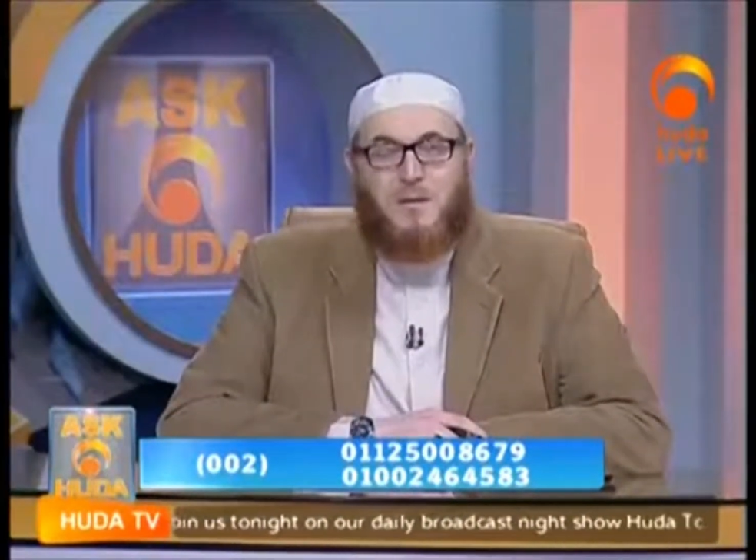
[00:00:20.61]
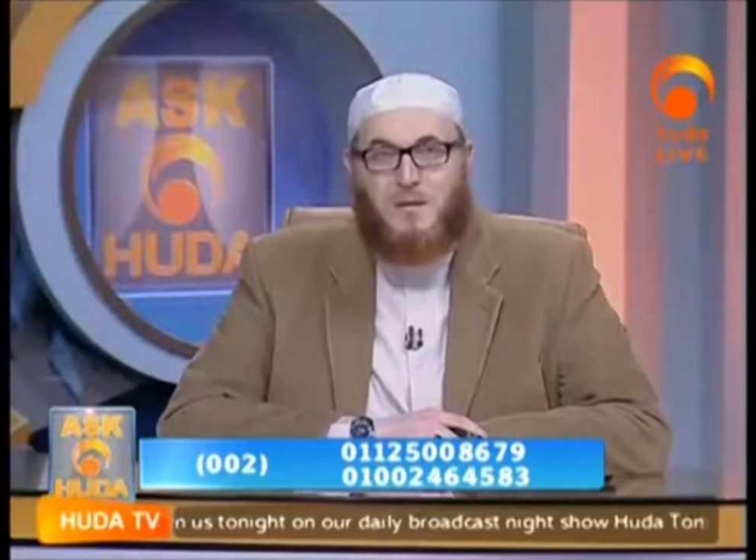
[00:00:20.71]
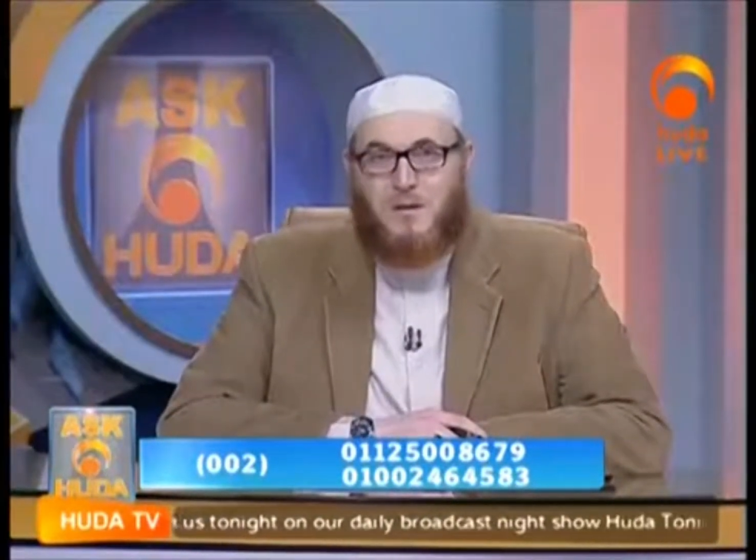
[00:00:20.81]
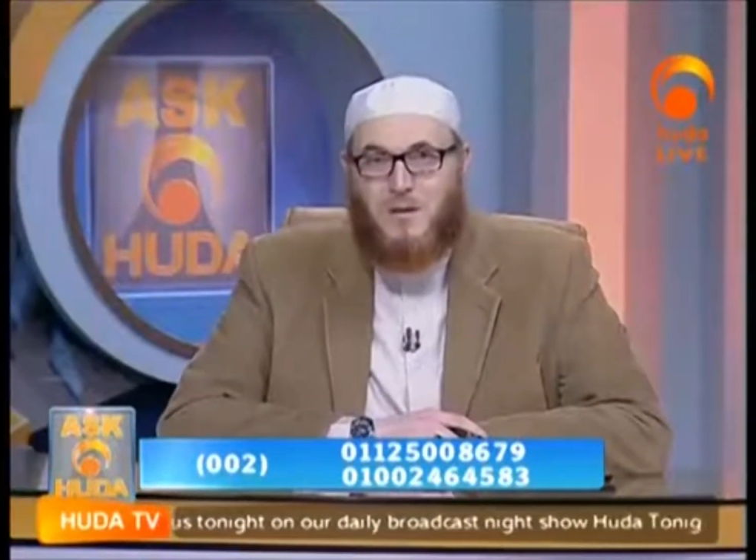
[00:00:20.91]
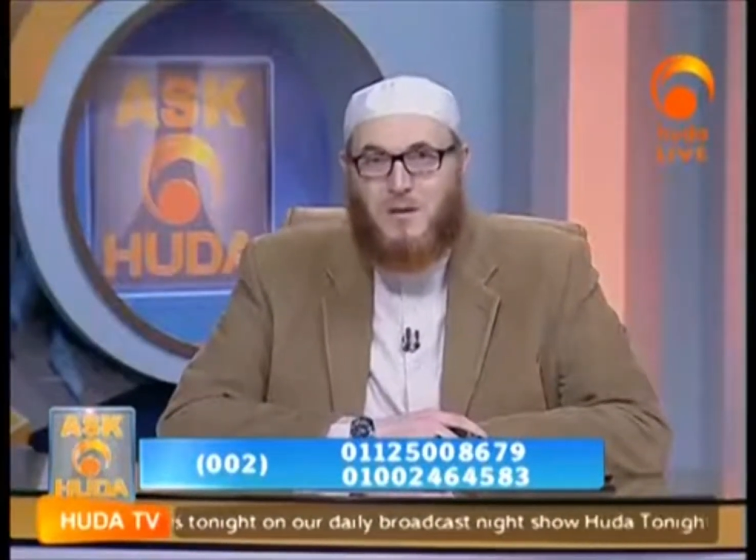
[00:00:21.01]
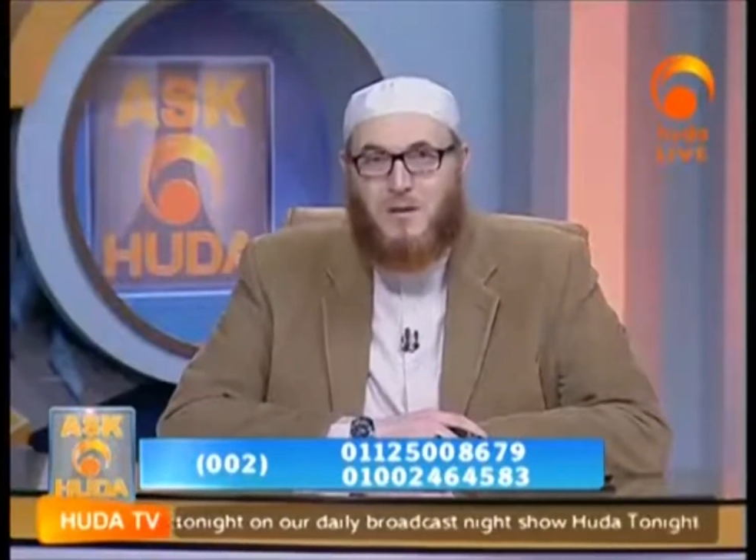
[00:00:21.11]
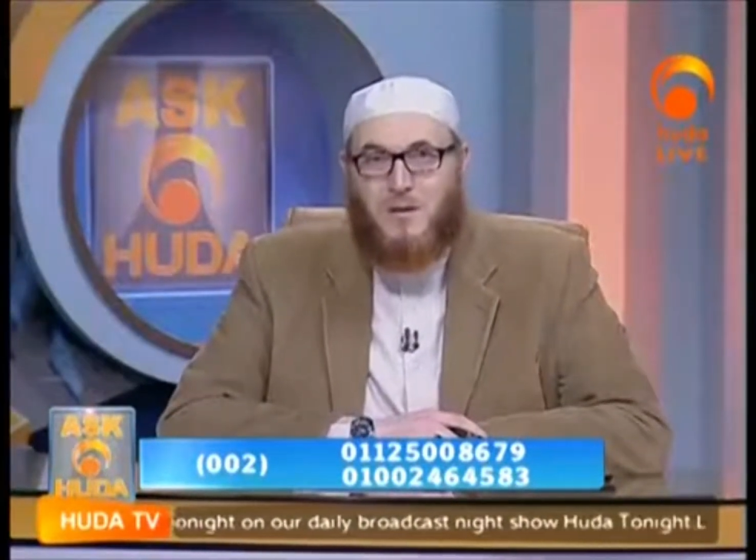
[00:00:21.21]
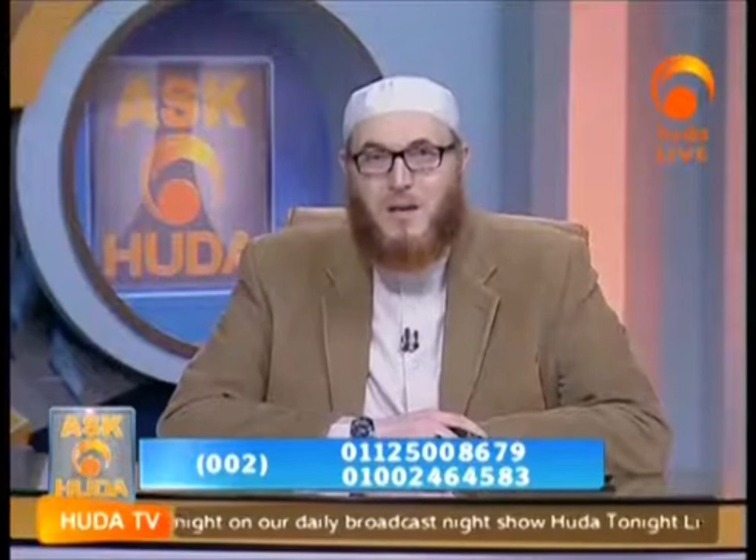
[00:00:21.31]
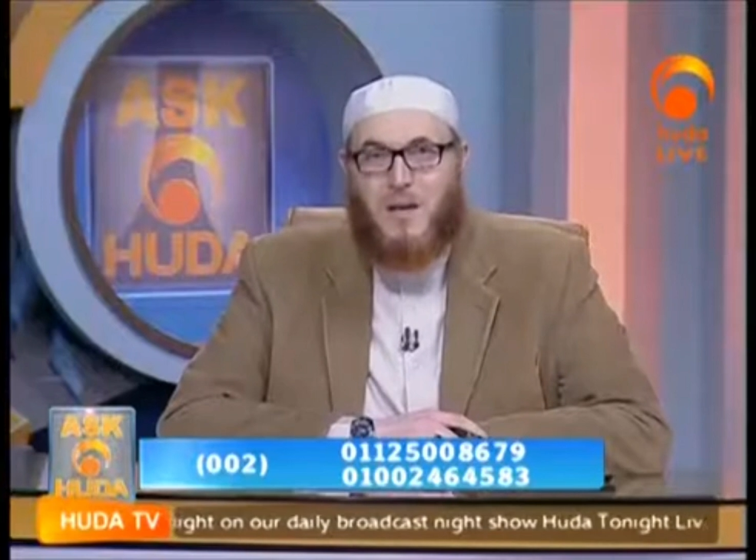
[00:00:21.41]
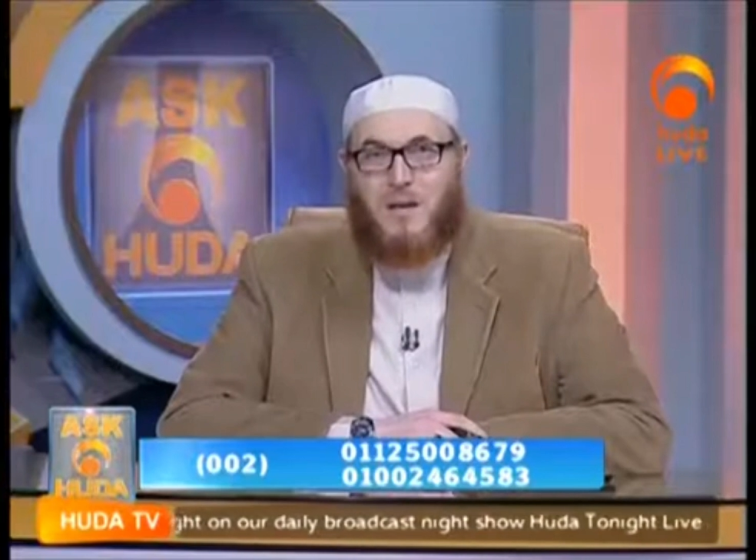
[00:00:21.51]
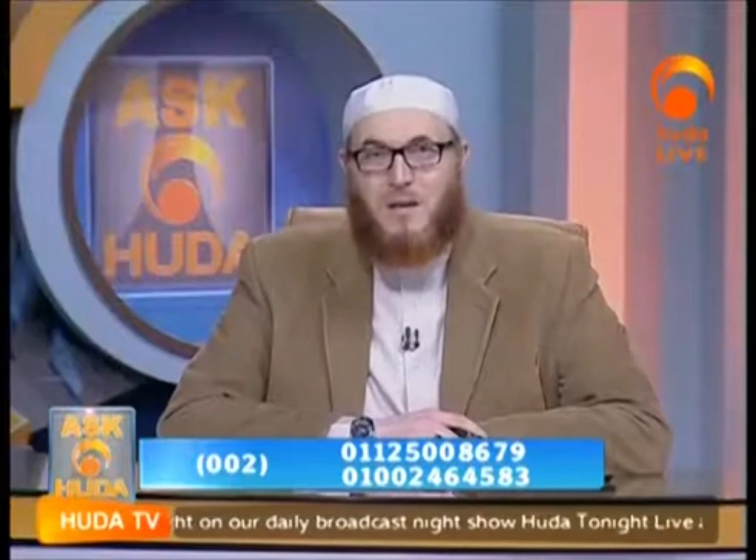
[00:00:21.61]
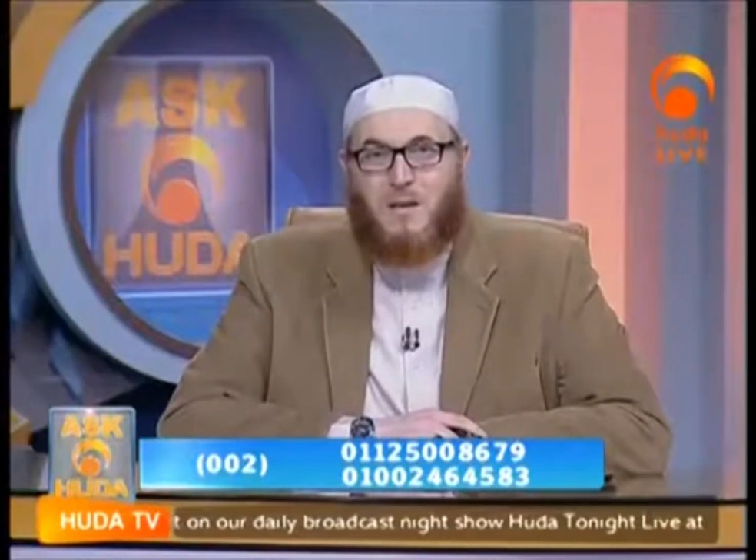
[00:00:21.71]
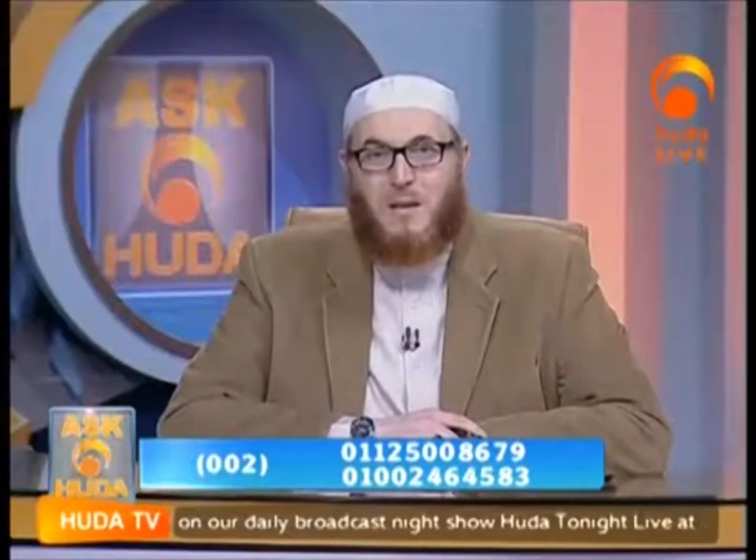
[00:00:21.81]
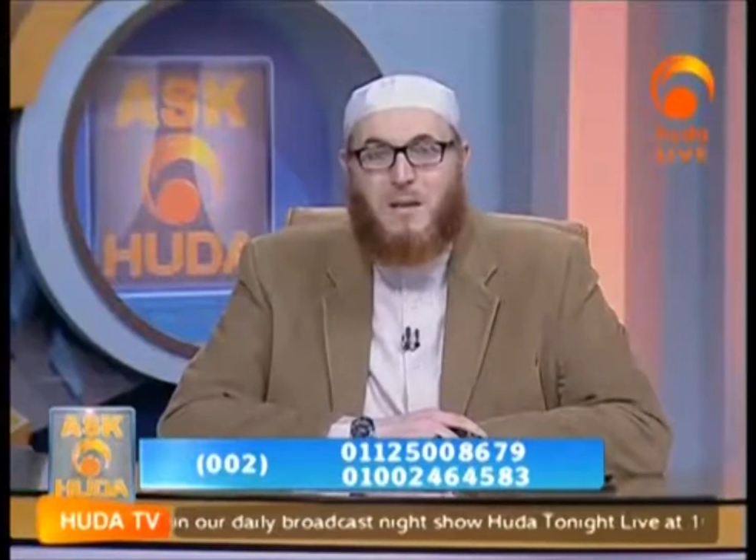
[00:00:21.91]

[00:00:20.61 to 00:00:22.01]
are suggesting that